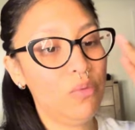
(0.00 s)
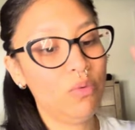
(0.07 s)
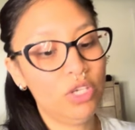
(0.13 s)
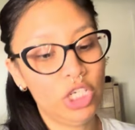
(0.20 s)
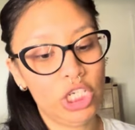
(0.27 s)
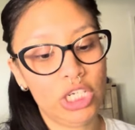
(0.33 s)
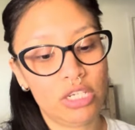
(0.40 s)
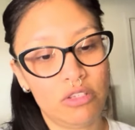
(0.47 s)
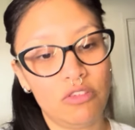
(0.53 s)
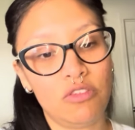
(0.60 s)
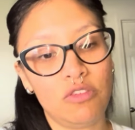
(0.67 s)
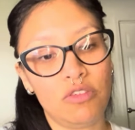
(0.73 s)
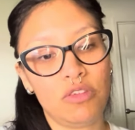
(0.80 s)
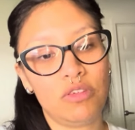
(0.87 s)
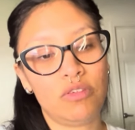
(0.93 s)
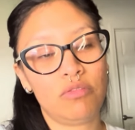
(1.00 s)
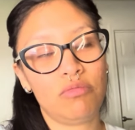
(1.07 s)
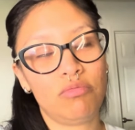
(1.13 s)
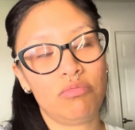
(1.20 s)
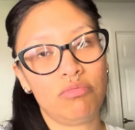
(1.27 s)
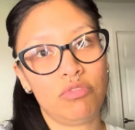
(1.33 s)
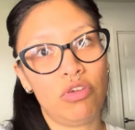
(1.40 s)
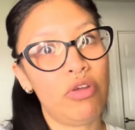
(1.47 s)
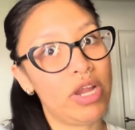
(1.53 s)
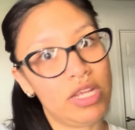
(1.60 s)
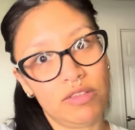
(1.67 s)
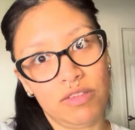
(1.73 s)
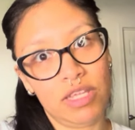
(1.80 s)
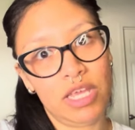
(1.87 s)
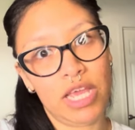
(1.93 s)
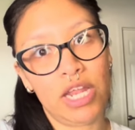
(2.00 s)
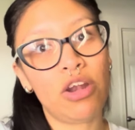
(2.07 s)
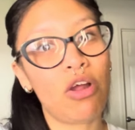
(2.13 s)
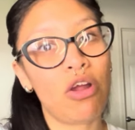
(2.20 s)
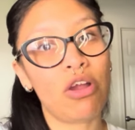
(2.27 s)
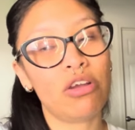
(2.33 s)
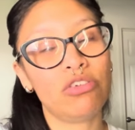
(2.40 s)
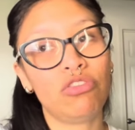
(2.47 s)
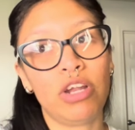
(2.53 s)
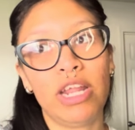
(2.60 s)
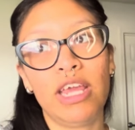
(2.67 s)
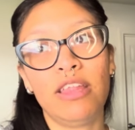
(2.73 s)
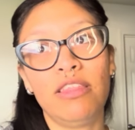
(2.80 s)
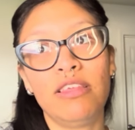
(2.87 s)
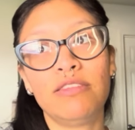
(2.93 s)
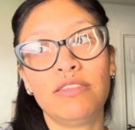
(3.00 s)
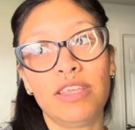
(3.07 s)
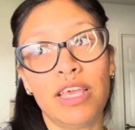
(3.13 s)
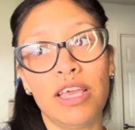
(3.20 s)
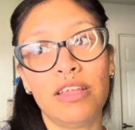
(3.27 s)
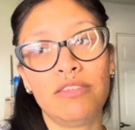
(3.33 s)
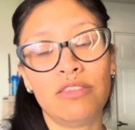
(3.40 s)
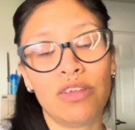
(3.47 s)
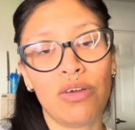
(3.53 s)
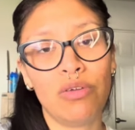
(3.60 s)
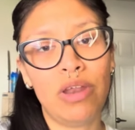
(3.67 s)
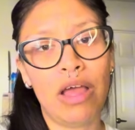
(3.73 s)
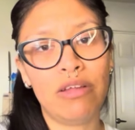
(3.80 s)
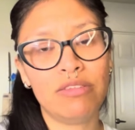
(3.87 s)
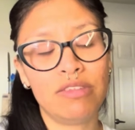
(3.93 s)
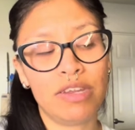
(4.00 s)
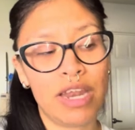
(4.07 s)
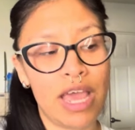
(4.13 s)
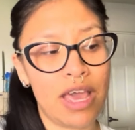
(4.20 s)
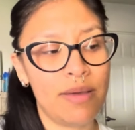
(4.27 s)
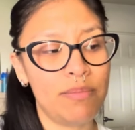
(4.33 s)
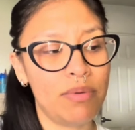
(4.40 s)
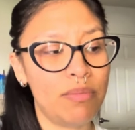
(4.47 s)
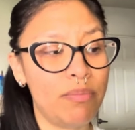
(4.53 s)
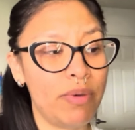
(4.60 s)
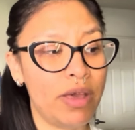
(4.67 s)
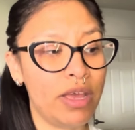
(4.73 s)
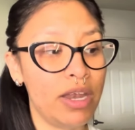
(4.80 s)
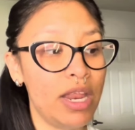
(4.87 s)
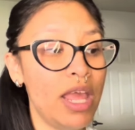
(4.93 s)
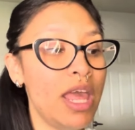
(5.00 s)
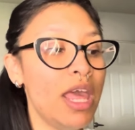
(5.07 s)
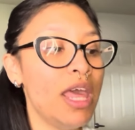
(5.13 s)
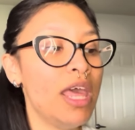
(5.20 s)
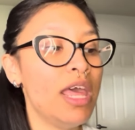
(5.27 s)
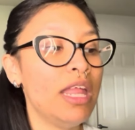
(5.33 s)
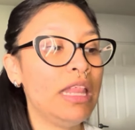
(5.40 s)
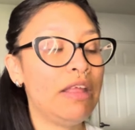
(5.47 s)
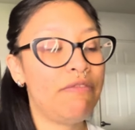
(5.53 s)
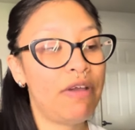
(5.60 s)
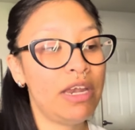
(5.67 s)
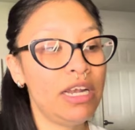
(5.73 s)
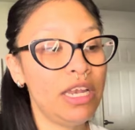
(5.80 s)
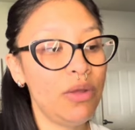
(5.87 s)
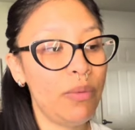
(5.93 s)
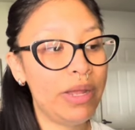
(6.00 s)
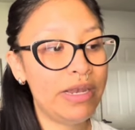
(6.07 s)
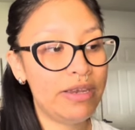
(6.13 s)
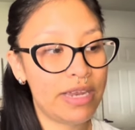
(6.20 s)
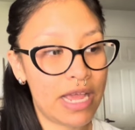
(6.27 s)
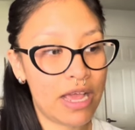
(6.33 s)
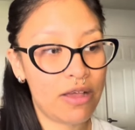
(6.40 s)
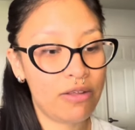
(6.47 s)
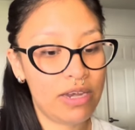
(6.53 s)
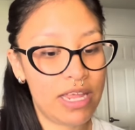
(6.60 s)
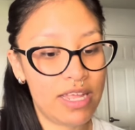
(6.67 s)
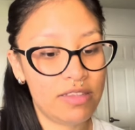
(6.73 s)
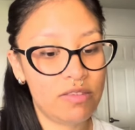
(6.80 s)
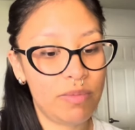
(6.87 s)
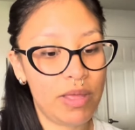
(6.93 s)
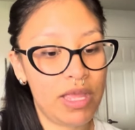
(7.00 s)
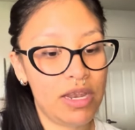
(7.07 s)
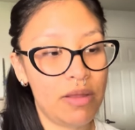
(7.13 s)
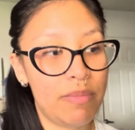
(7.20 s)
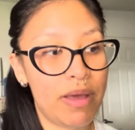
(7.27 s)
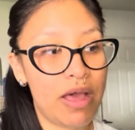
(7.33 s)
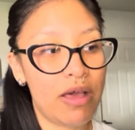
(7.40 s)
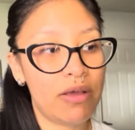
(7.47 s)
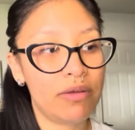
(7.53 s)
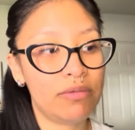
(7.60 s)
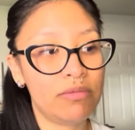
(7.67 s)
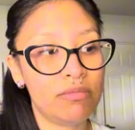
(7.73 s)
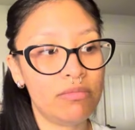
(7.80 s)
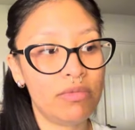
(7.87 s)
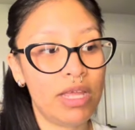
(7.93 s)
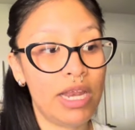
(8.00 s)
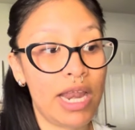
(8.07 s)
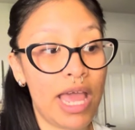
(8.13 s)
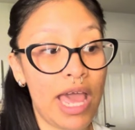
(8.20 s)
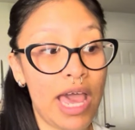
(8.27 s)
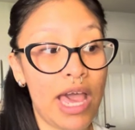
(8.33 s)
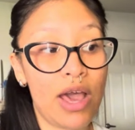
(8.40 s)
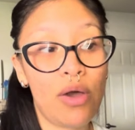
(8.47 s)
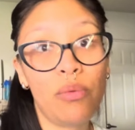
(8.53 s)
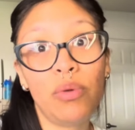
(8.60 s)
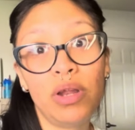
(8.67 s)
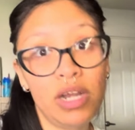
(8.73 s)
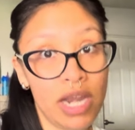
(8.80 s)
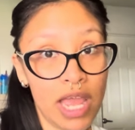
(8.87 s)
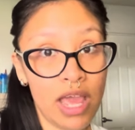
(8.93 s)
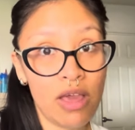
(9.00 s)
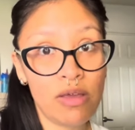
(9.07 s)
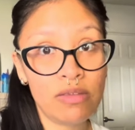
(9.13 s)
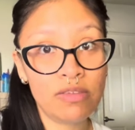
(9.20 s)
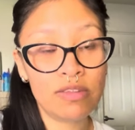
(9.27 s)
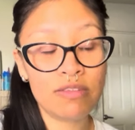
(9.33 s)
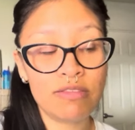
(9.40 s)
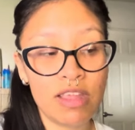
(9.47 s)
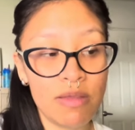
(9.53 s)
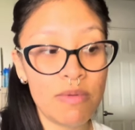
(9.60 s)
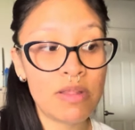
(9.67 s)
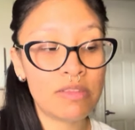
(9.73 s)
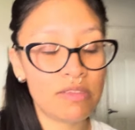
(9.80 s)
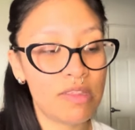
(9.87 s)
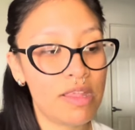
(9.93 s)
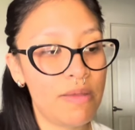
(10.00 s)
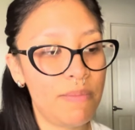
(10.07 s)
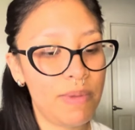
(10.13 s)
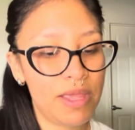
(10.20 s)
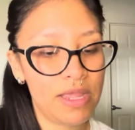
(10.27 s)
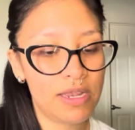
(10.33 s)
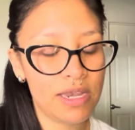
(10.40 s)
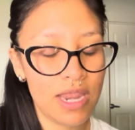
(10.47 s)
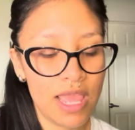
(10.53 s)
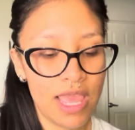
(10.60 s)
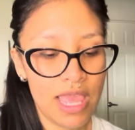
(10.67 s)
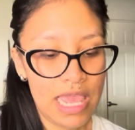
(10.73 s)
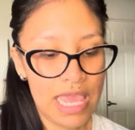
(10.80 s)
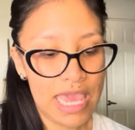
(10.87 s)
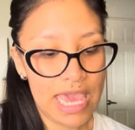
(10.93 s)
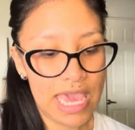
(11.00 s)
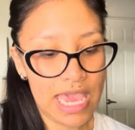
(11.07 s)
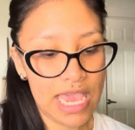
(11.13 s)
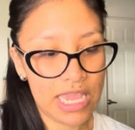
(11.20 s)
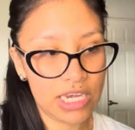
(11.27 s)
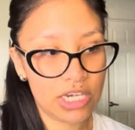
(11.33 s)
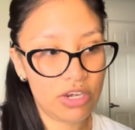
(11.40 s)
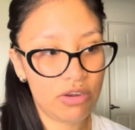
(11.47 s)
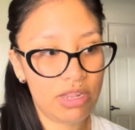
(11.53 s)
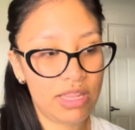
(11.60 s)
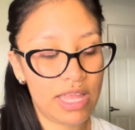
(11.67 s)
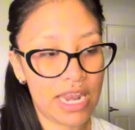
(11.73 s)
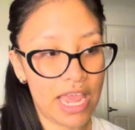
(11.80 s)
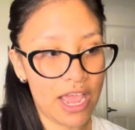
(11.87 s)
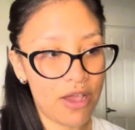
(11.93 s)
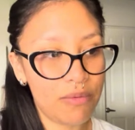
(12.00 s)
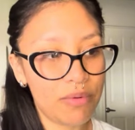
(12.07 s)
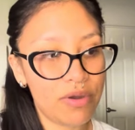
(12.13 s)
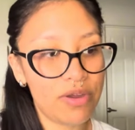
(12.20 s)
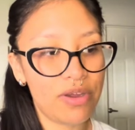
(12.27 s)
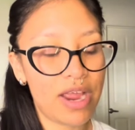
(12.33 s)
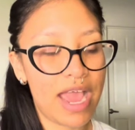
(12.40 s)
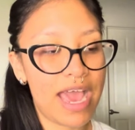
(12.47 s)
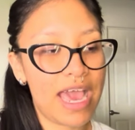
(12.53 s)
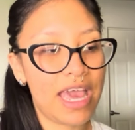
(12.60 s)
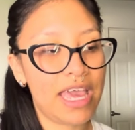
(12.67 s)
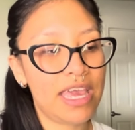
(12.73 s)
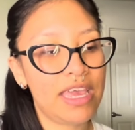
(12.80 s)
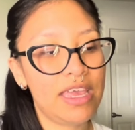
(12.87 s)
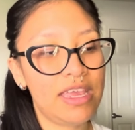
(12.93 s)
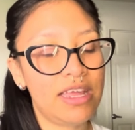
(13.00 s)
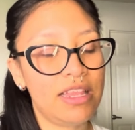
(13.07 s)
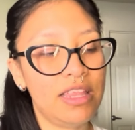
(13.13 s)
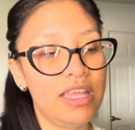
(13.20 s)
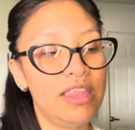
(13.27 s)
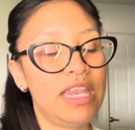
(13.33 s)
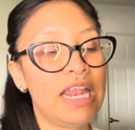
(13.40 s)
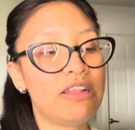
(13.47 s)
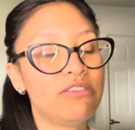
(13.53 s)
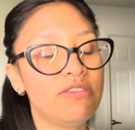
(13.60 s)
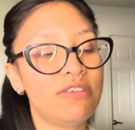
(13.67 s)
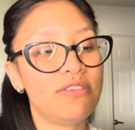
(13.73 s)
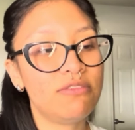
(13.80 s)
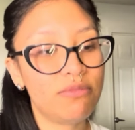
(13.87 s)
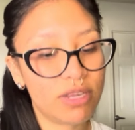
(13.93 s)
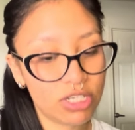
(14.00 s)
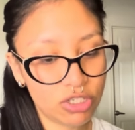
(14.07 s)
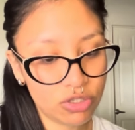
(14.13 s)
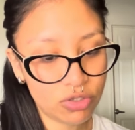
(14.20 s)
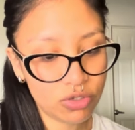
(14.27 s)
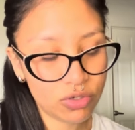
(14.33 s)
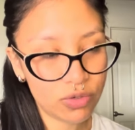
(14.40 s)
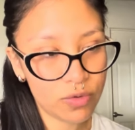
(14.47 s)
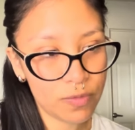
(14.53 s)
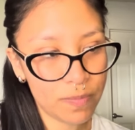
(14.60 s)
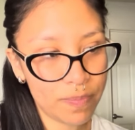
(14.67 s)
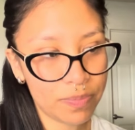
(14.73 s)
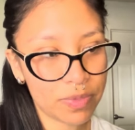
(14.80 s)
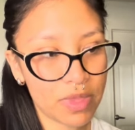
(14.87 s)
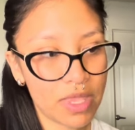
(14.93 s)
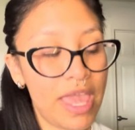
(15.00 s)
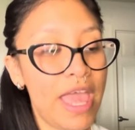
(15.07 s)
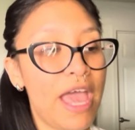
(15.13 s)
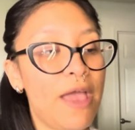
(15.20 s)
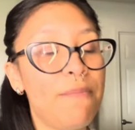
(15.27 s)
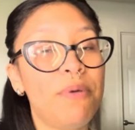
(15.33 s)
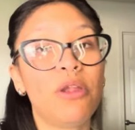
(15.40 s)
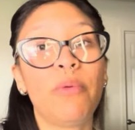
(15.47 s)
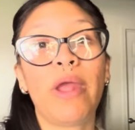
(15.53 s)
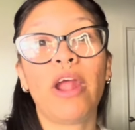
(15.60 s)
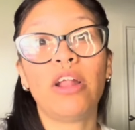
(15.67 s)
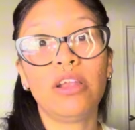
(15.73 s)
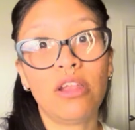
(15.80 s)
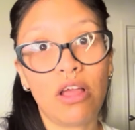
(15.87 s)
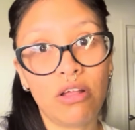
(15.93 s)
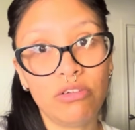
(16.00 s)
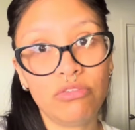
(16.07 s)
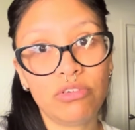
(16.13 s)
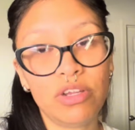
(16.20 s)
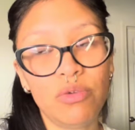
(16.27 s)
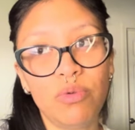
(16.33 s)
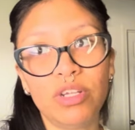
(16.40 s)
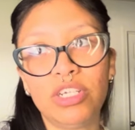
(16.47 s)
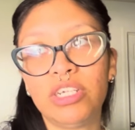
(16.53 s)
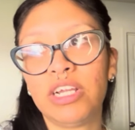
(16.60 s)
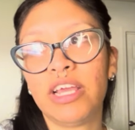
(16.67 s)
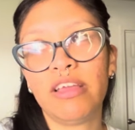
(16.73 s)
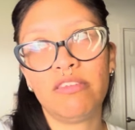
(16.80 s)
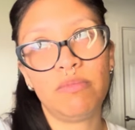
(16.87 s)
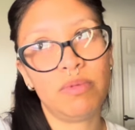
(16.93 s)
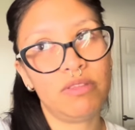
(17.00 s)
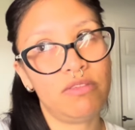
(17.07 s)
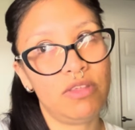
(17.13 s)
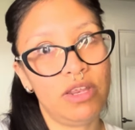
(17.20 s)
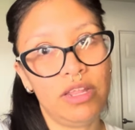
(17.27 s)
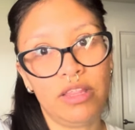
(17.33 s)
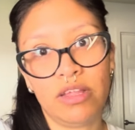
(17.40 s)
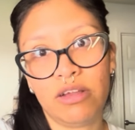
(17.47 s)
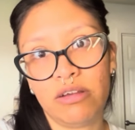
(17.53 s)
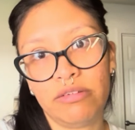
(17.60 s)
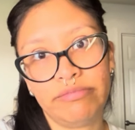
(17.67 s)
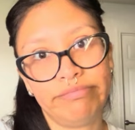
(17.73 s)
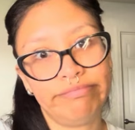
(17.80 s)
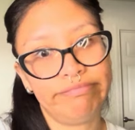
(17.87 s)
was just crazy and hard trying to get these kids to go down to nap, but they finally went down. It's been about an hour now since they've been sleeping. And during that hour, I cleaned the downstairs restroom. I put away our laundry, which has been sitting there